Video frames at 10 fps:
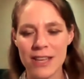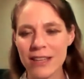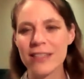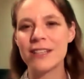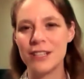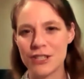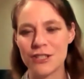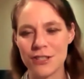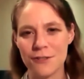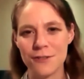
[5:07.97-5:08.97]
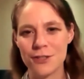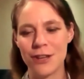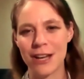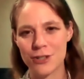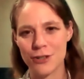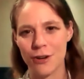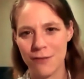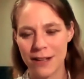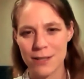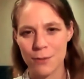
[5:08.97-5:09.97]
take the initiative to actually go
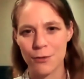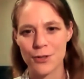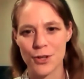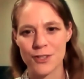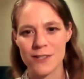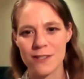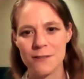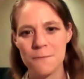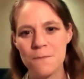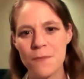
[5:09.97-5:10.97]
find some of those answers.